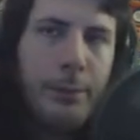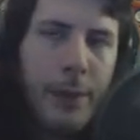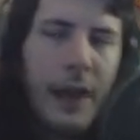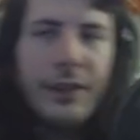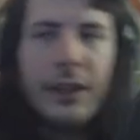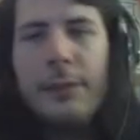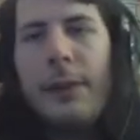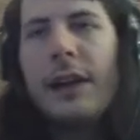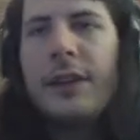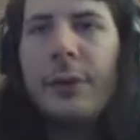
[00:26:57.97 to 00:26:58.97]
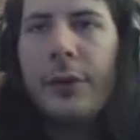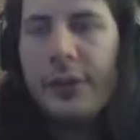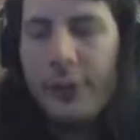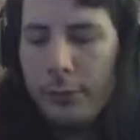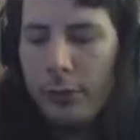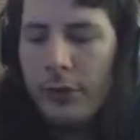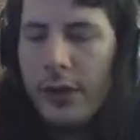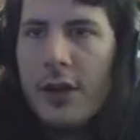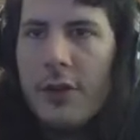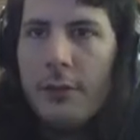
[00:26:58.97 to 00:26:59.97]
Basically, back to the original
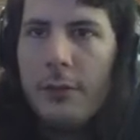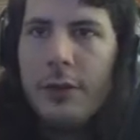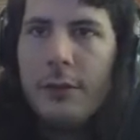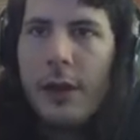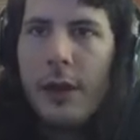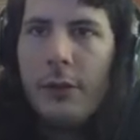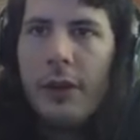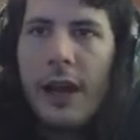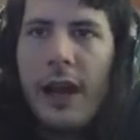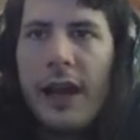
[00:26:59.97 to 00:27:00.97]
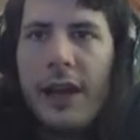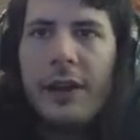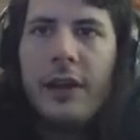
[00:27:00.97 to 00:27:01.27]
point, you may want to add